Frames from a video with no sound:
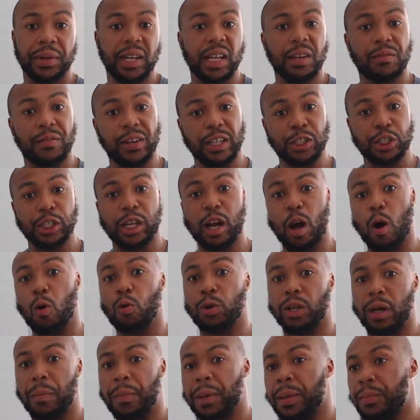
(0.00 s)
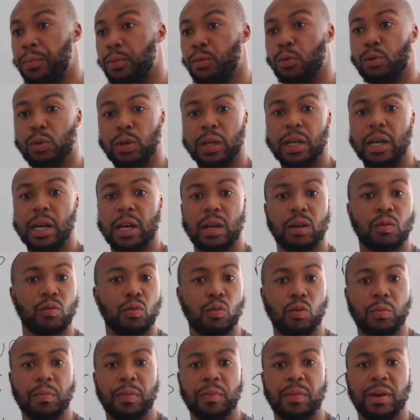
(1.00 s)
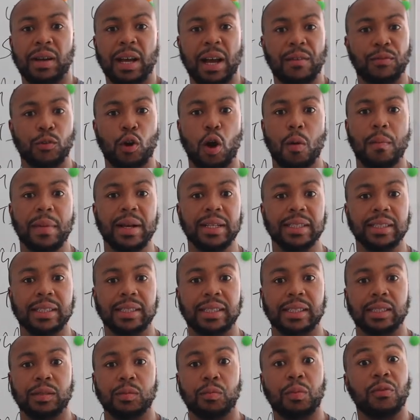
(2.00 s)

And even as you get older, people will have comments.